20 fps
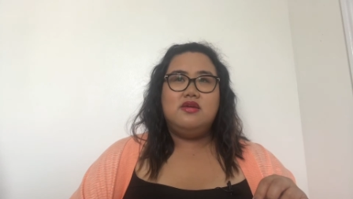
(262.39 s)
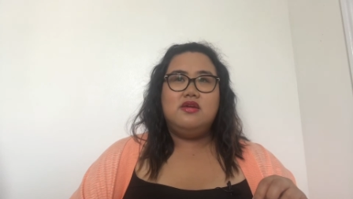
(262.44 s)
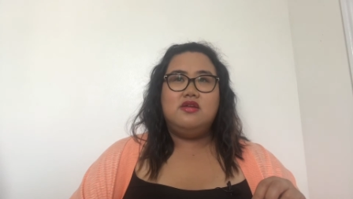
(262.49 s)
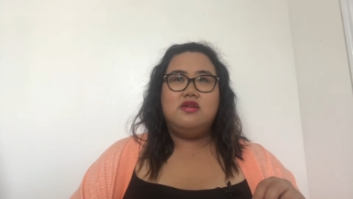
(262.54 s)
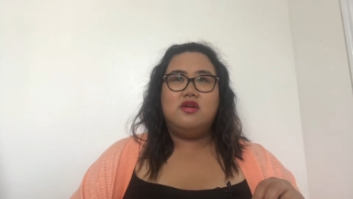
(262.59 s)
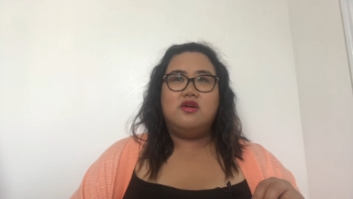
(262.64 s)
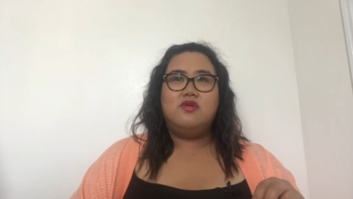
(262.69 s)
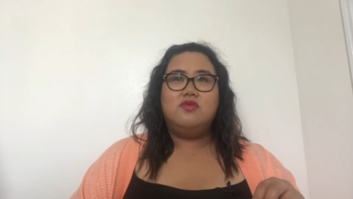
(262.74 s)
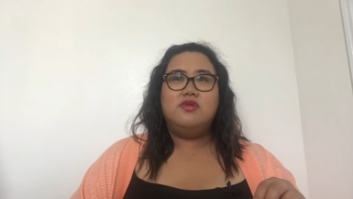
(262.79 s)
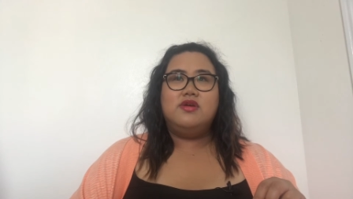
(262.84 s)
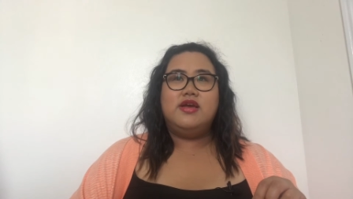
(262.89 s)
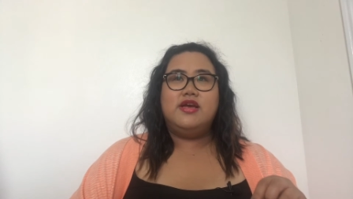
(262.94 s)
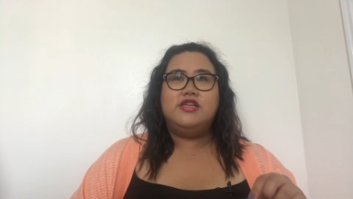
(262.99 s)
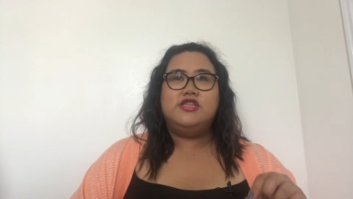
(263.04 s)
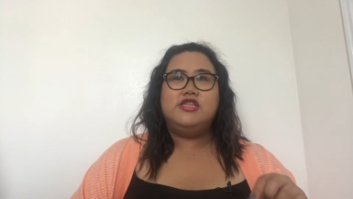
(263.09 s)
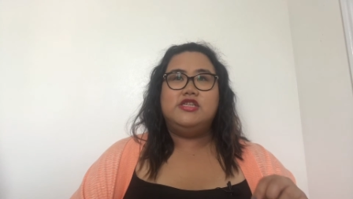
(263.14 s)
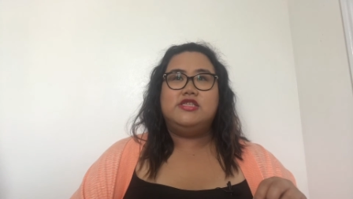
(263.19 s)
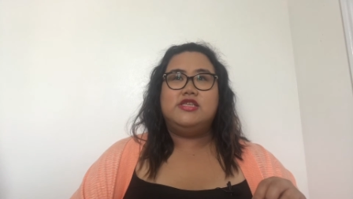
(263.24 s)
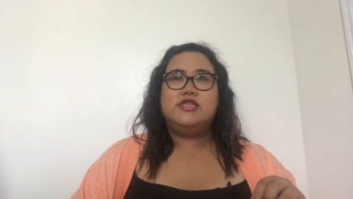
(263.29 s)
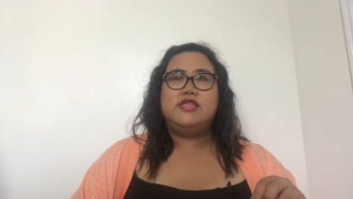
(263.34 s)
you know,
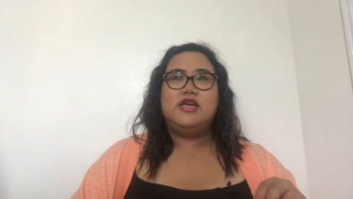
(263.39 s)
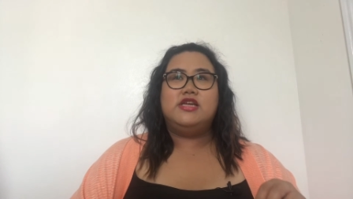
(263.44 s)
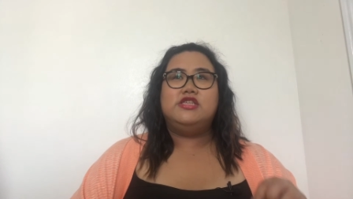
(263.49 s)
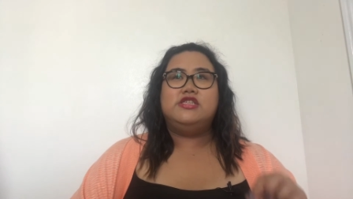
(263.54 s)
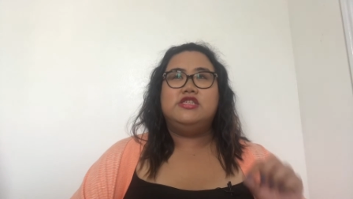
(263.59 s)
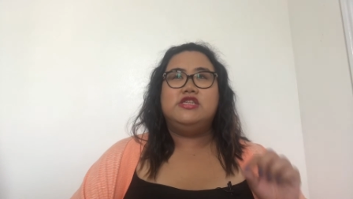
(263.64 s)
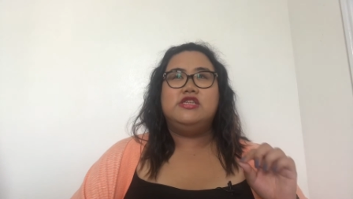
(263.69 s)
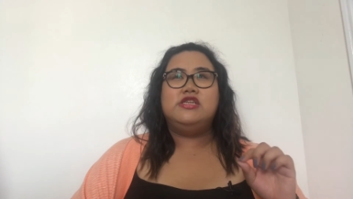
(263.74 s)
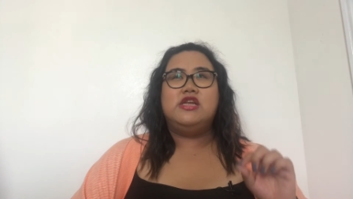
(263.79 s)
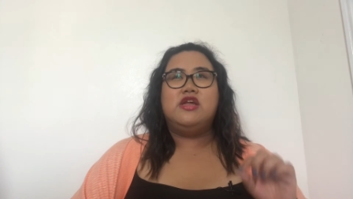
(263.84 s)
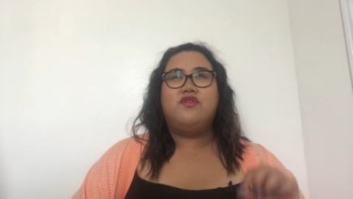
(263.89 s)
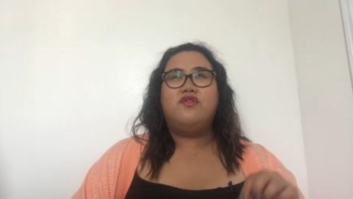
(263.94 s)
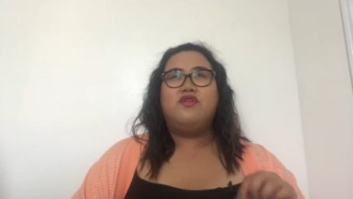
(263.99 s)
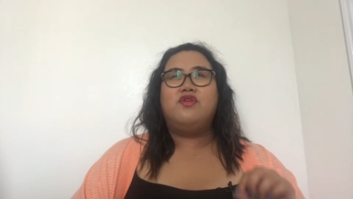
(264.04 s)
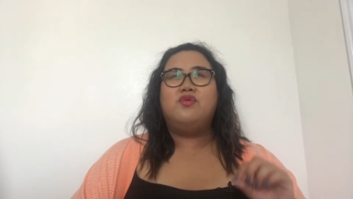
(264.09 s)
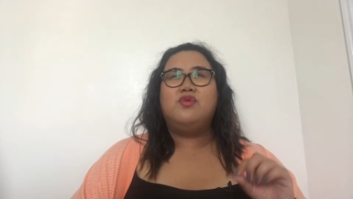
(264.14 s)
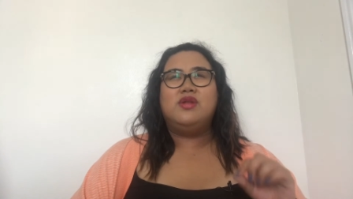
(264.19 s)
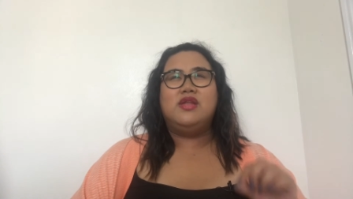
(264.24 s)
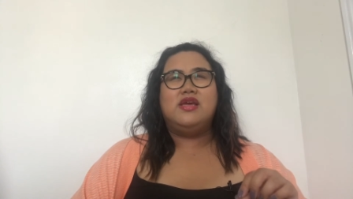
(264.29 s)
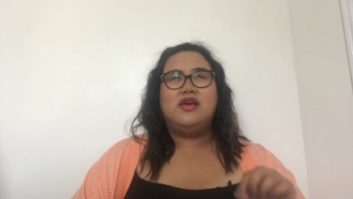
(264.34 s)
and she said that she
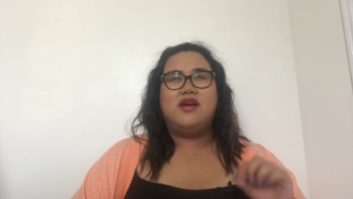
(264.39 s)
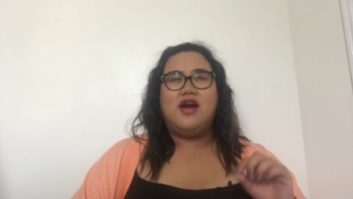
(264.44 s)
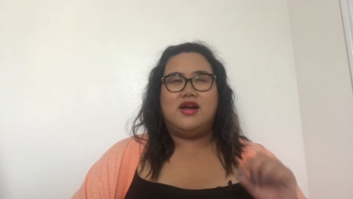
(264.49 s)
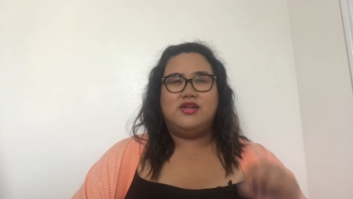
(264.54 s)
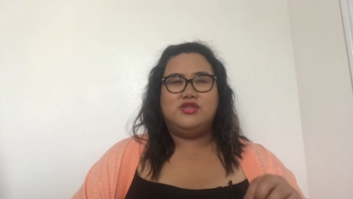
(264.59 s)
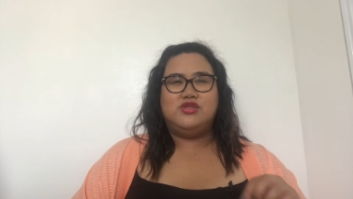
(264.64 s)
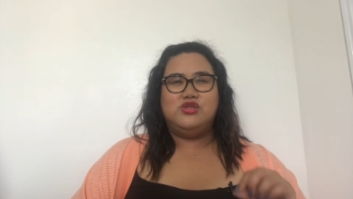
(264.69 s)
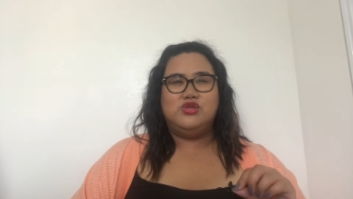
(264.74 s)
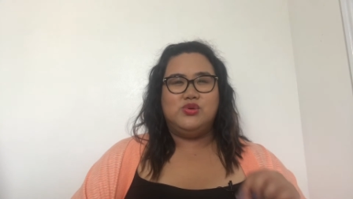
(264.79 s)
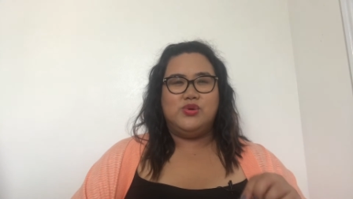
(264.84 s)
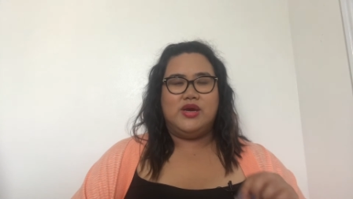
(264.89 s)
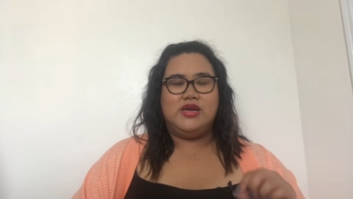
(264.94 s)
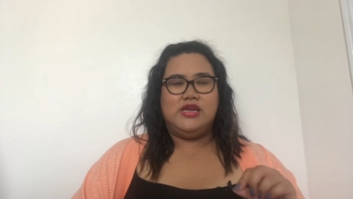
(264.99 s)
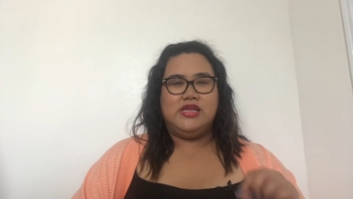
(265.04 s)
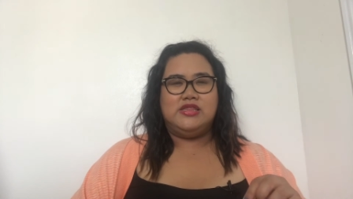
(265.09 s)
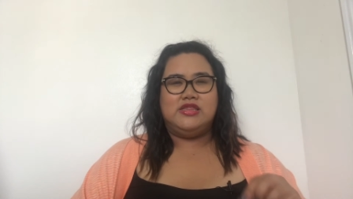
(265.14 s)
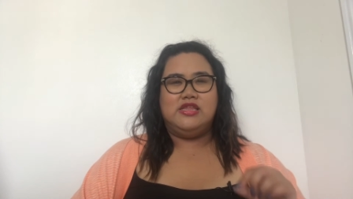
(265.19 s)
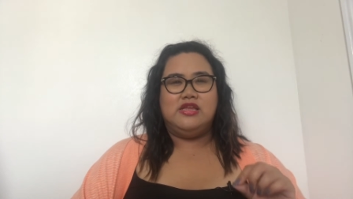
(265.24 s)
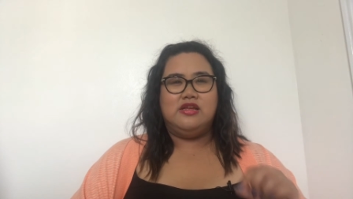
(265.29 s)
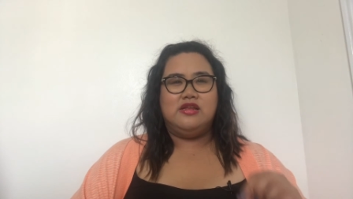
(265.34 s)
never really got to do
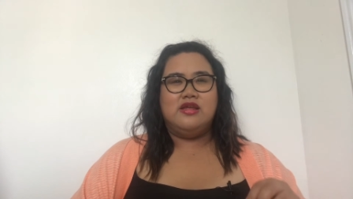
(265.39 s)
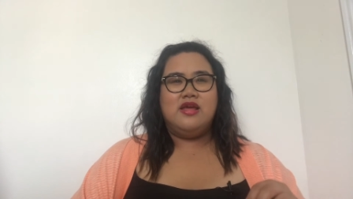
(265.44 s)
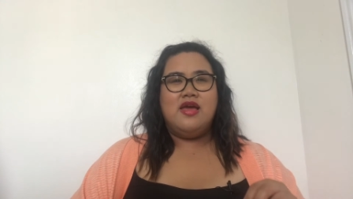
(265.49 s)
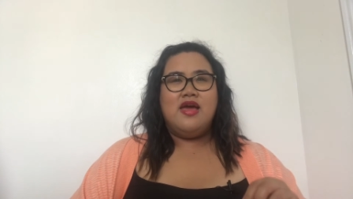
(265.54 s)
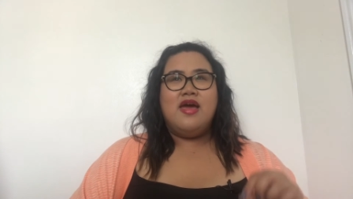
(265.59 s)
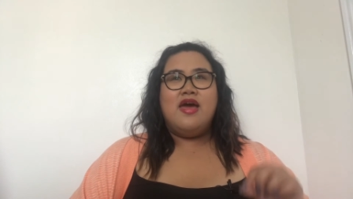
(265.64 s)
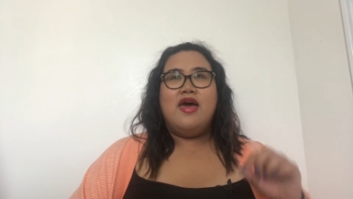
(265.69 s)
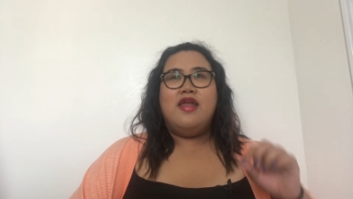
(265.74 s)
anything